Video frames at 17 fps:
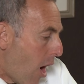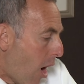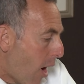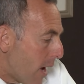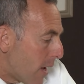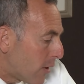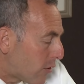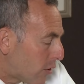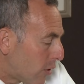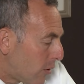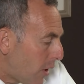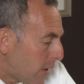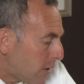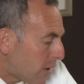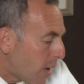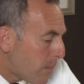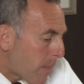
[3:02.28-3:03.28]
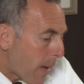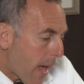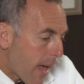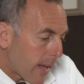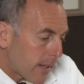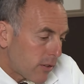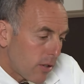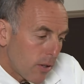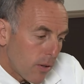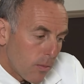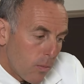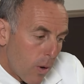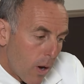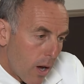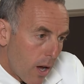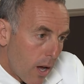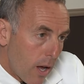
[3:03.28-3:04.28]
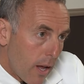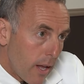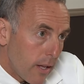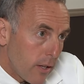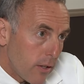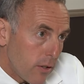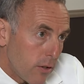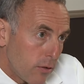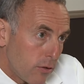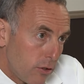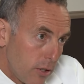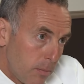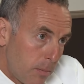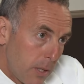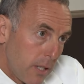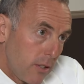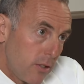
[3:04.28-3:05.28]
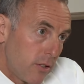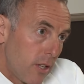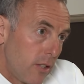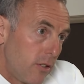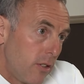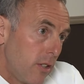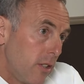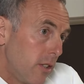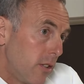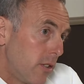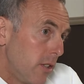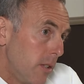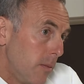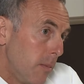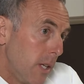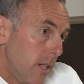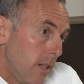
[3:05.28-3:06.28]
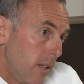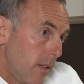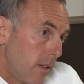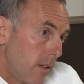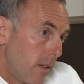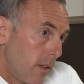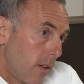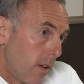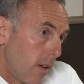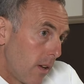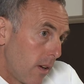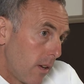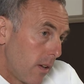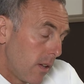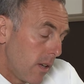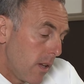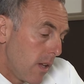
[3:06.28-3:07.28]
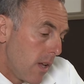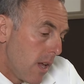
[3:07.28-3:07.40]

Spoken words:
All right, so let's get back to why your GP sent you to see me. Right?